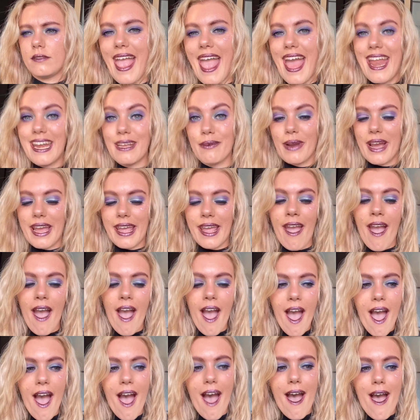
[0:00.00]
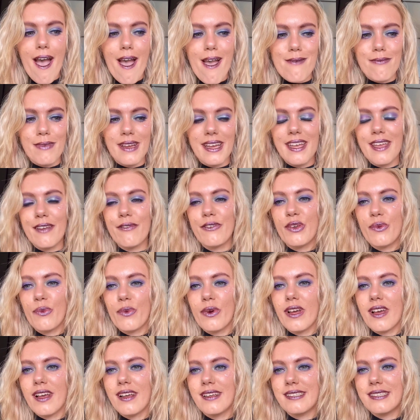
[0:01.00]
Anyway, if you
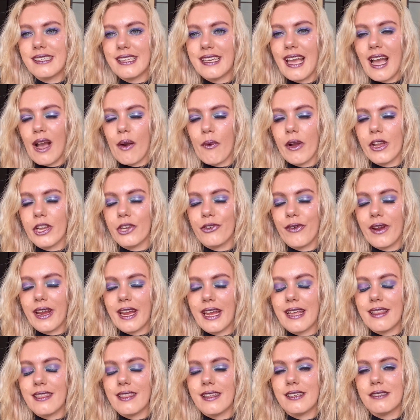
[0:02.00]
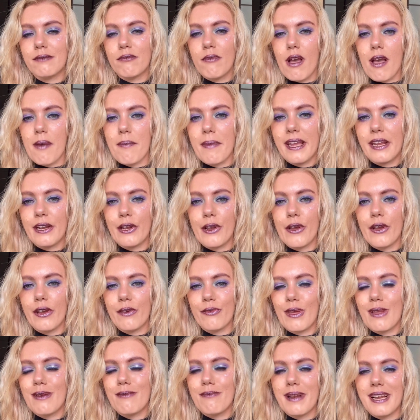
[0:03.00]
want to see how I created this mermaid look,
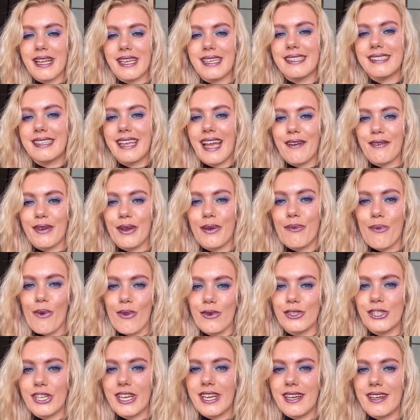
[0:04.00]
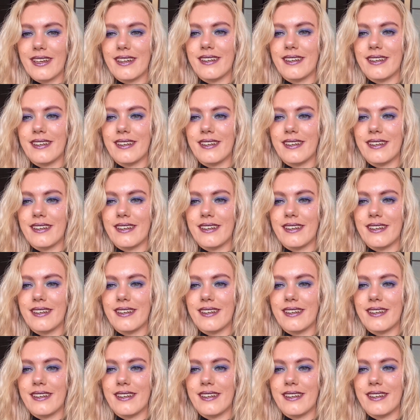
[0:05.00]
then please carry on watching.